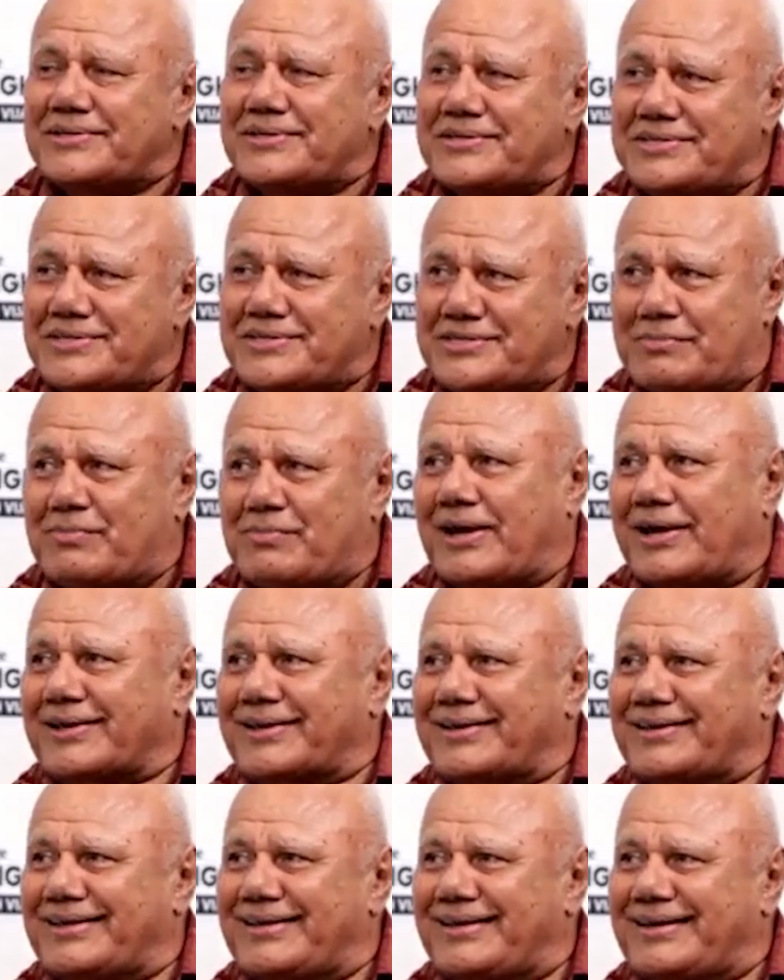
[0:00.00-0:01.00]
the GCC
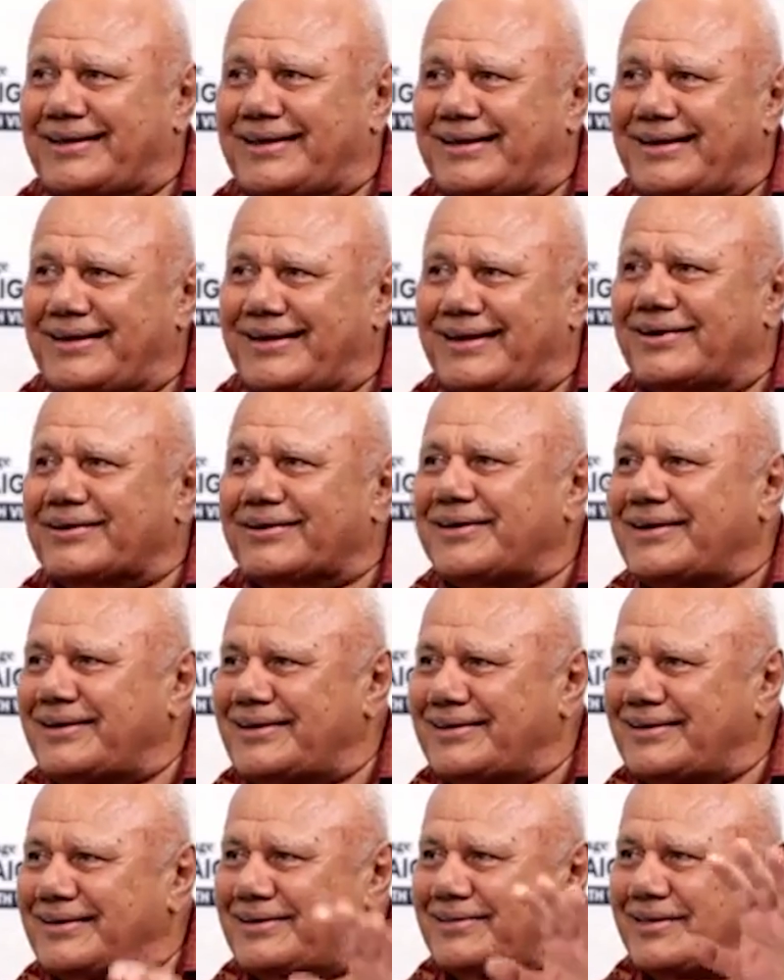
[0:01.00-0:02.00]
back.
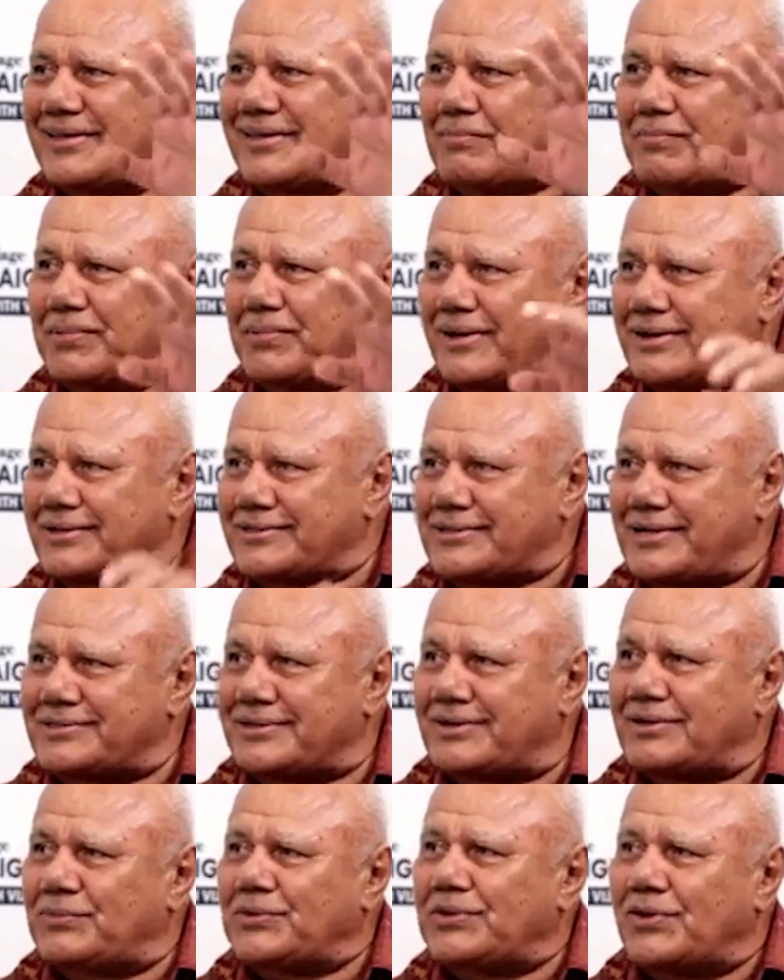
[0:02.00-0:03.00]
Okay, the other party says
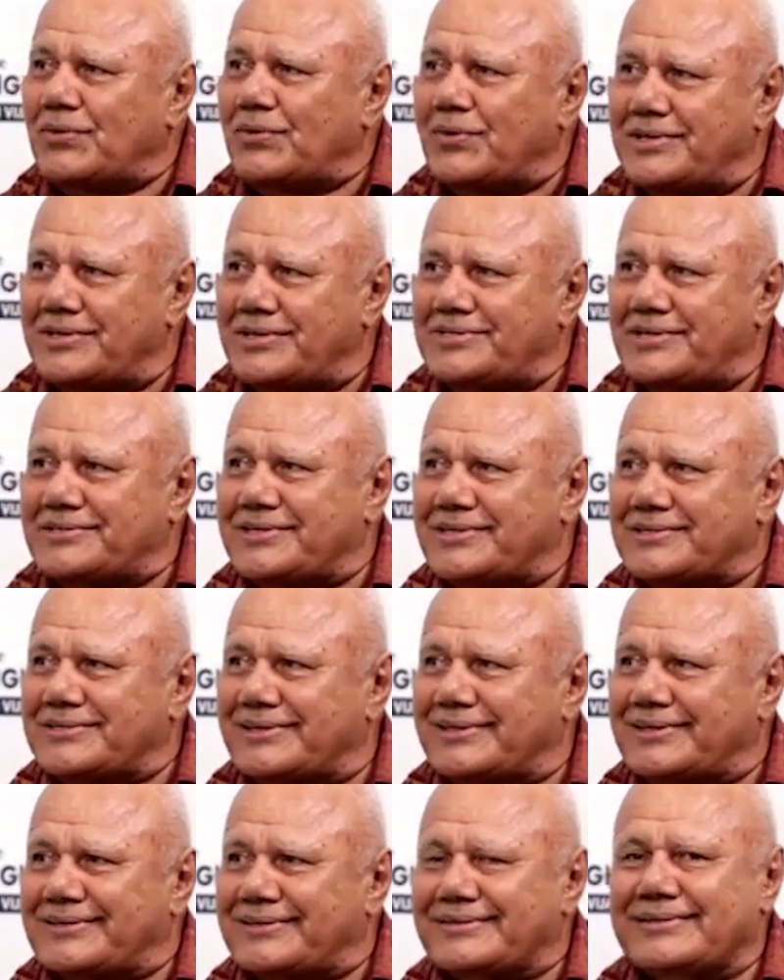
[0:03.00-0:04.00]
we don't want the
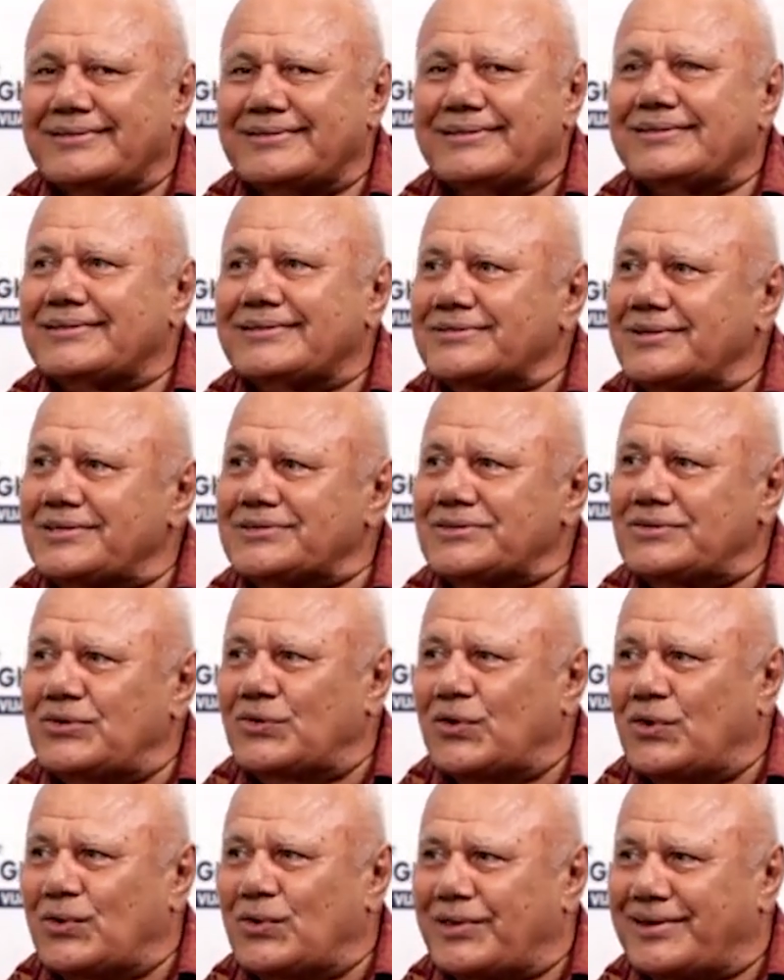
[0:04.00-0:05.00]
GCC, so there's
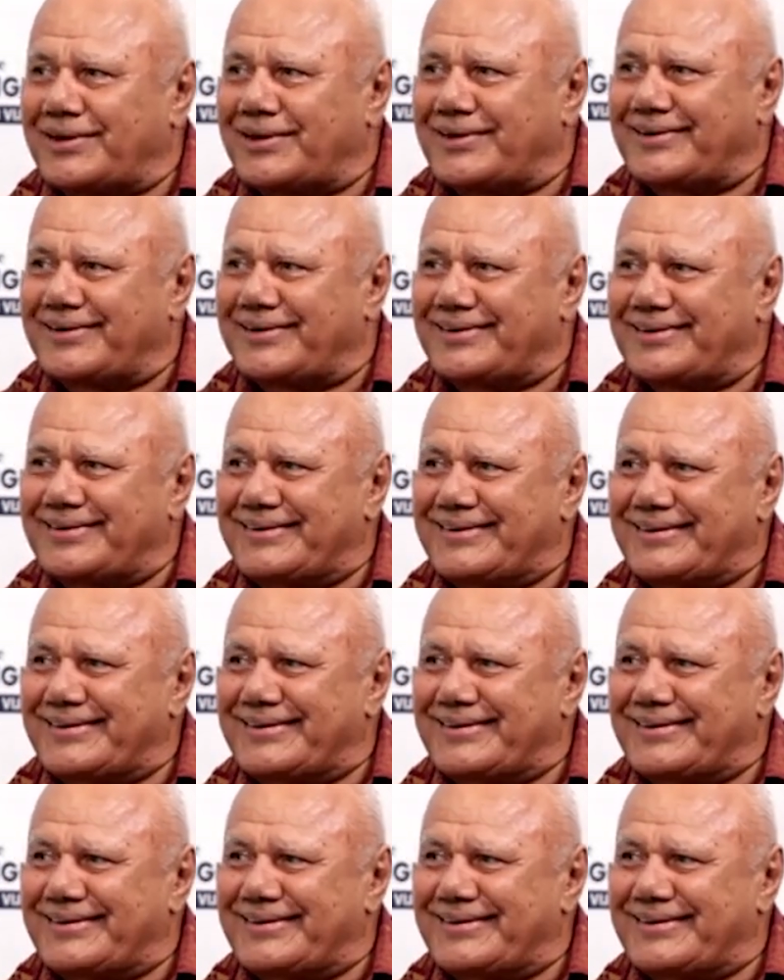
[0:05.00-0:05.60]
no goal there, right?